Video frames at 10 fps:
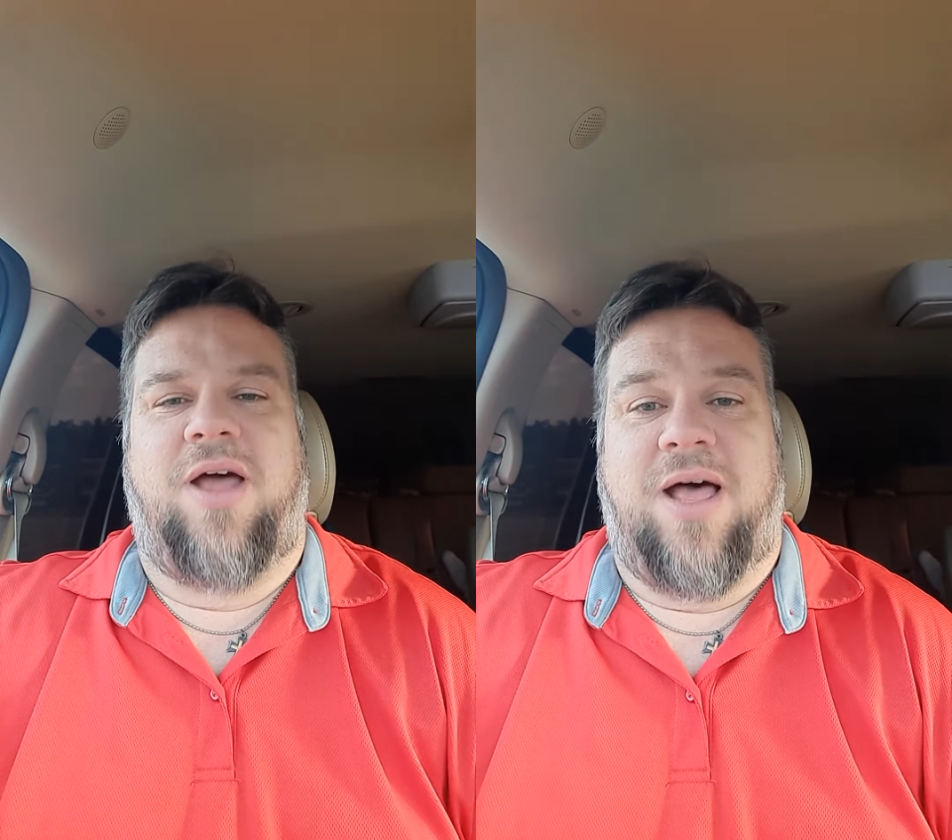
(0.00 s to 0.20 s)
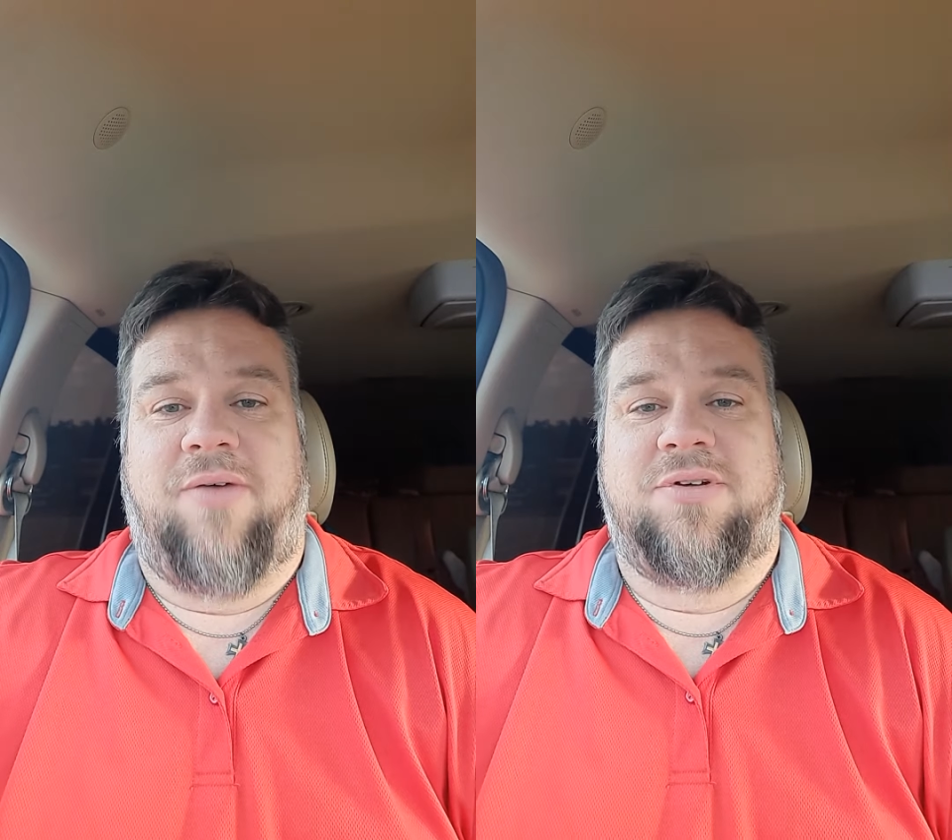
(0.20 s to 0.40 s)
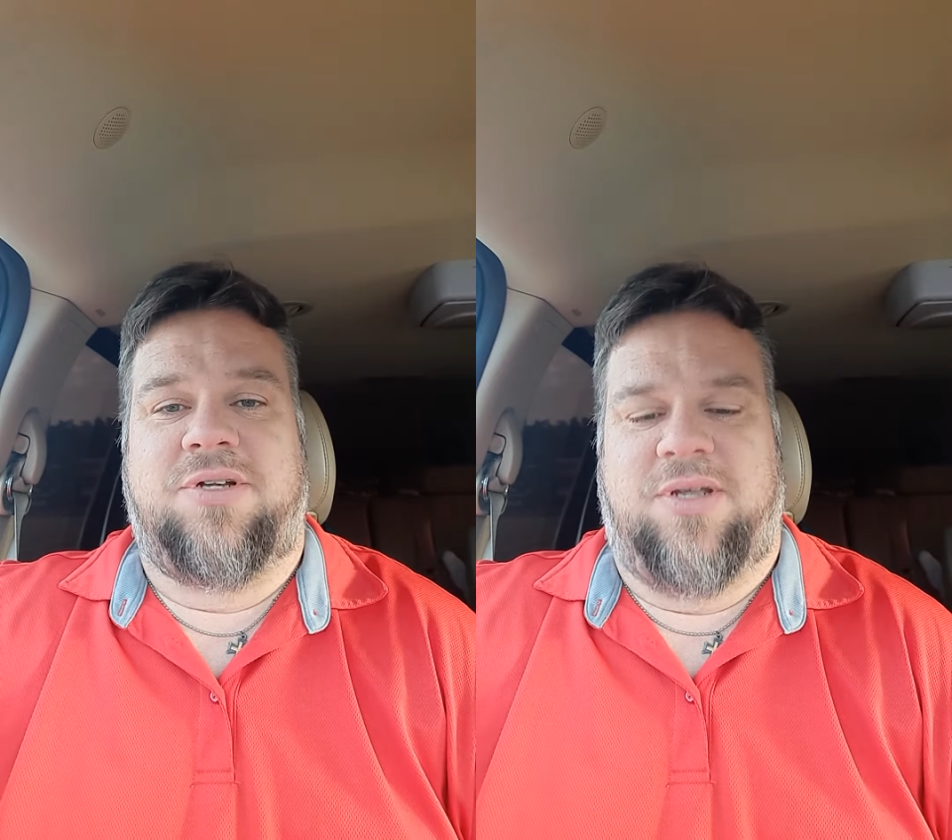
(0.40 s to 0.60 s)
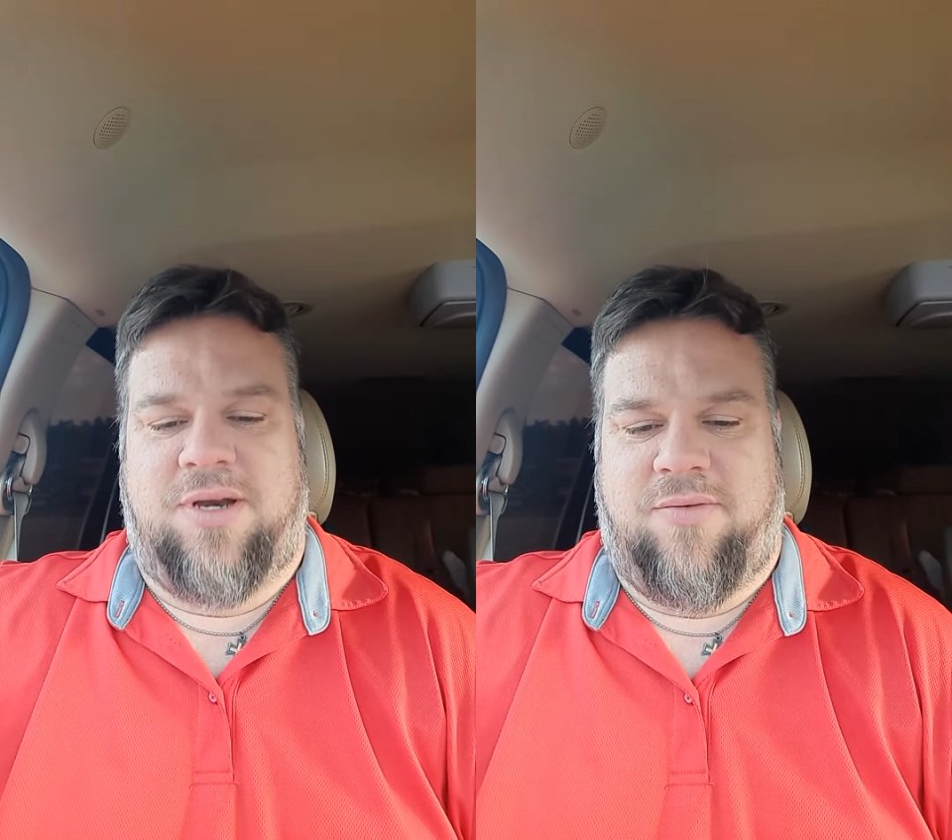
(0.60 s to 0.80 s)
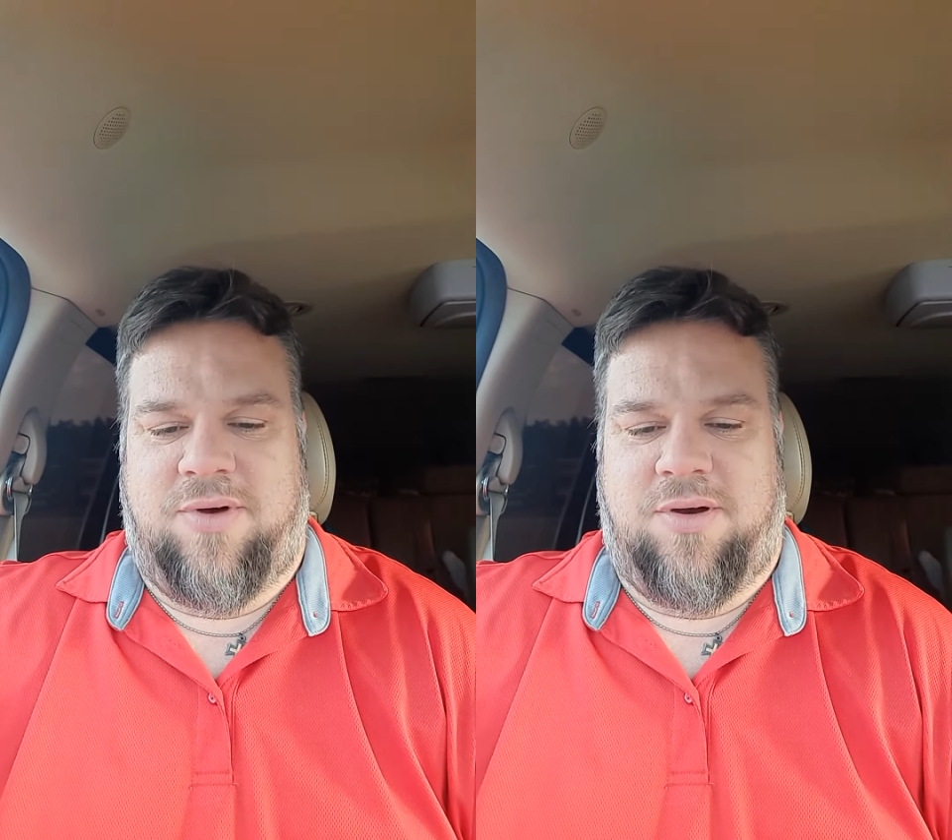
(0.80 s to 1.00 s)
obviously
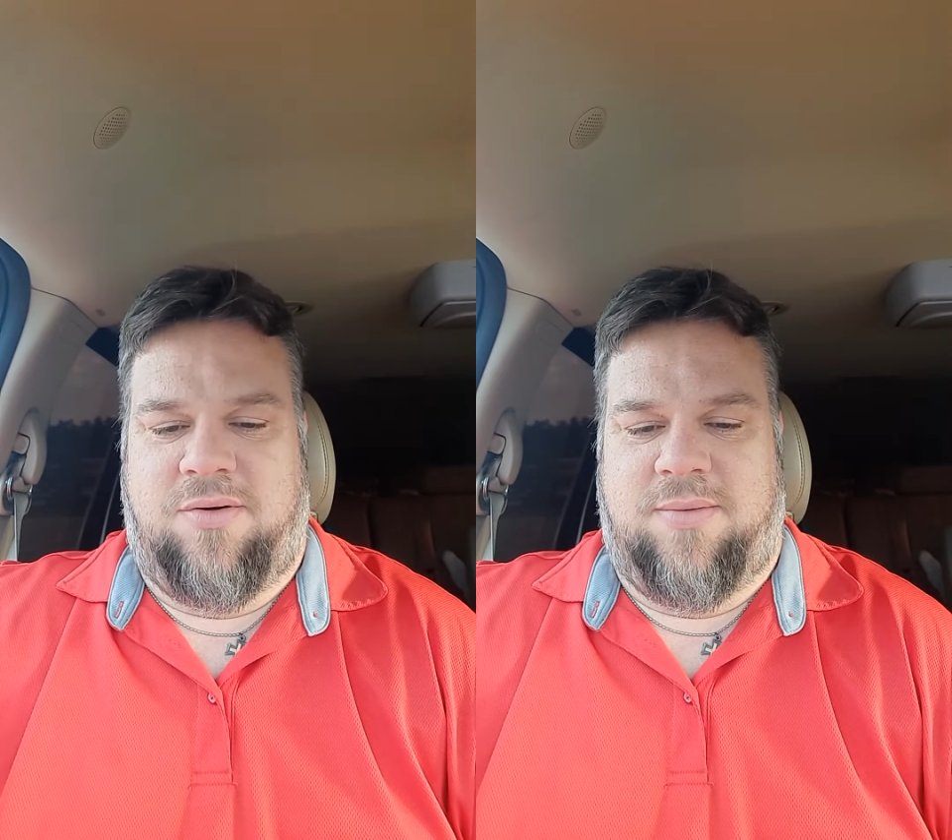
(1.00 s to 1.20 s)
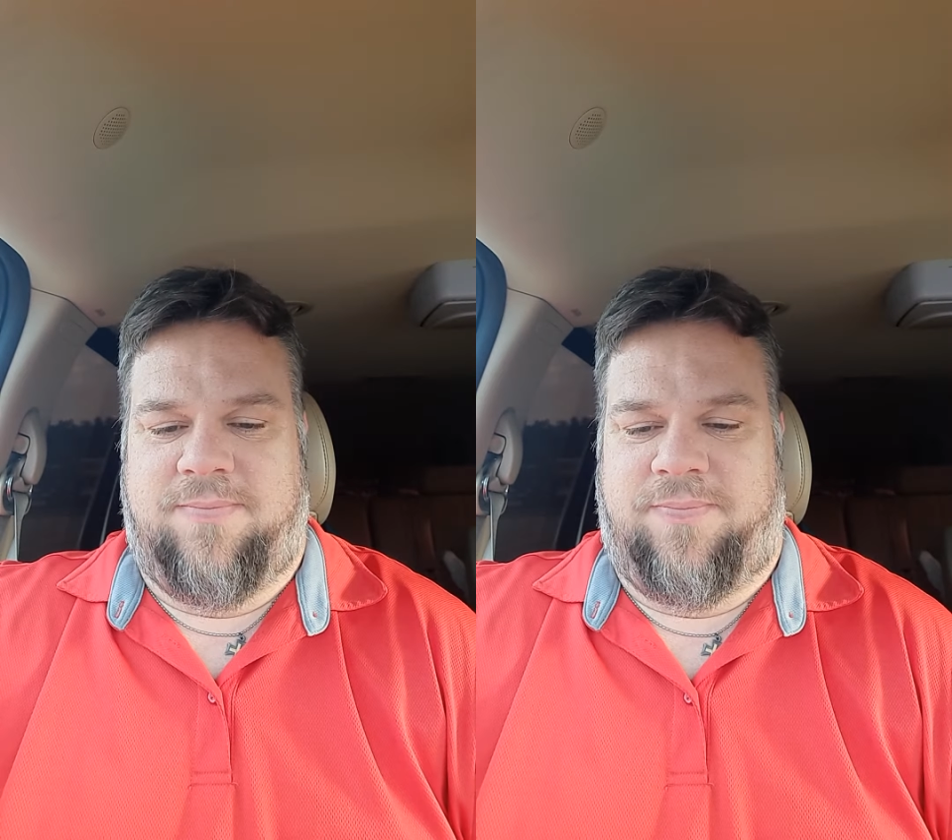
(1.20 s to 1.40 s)
never knew him.